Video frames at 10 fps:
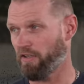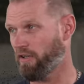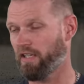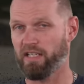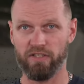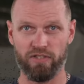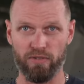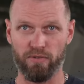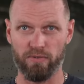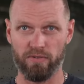and go get it
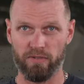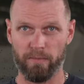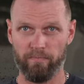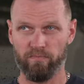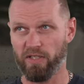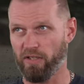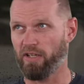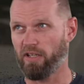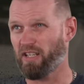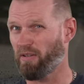tuned, you
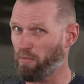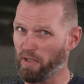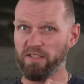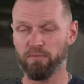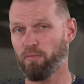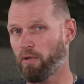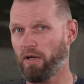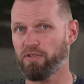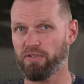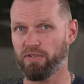know, like a reasonable
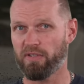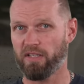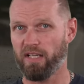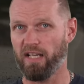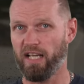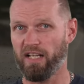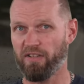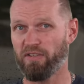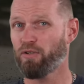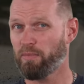mild tune, and
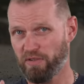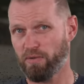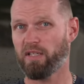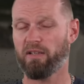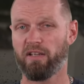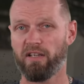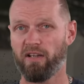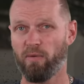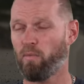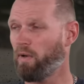you'll be doing
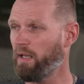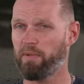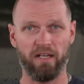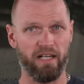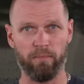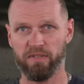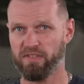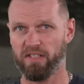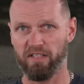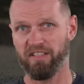way better
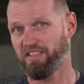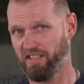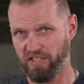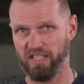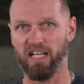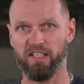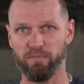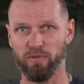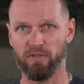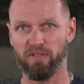numbers than the GR
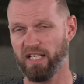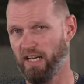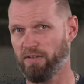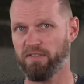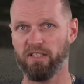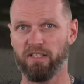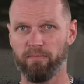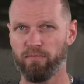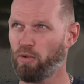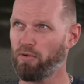Sport, guarantee it.
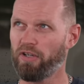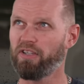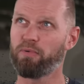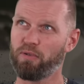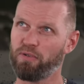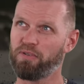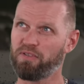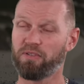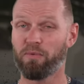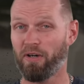Although you will lose
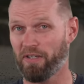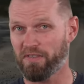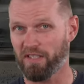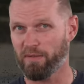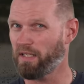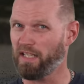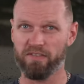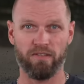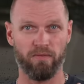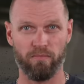your warranty, but
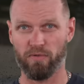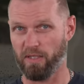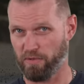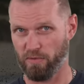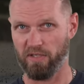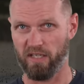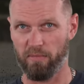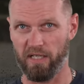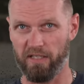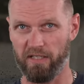that's not what I'm talking
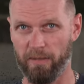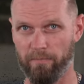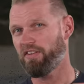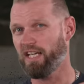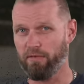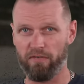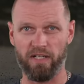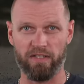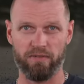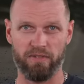about here. The other
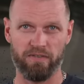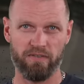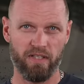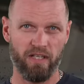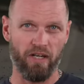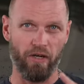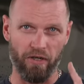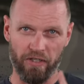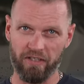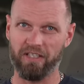factor is
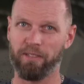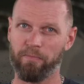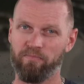only